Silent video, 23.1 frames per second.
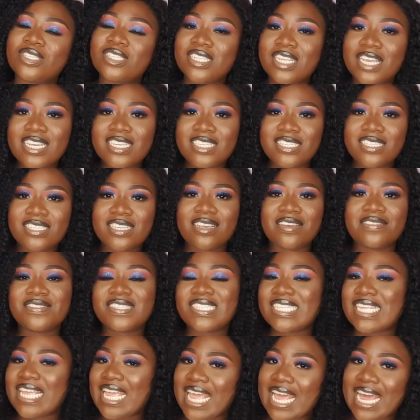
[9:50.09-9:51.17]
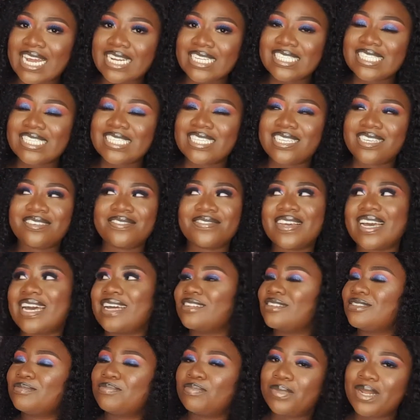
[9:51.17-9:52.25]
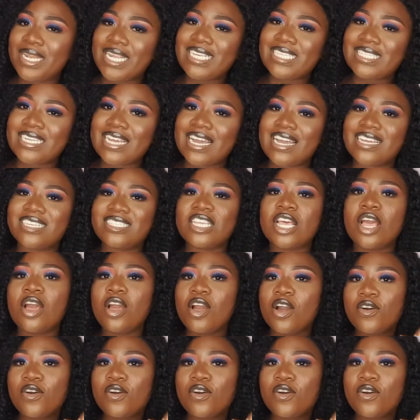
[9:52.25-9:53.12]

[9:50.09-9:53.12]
Stay safe, stay active, and please guys,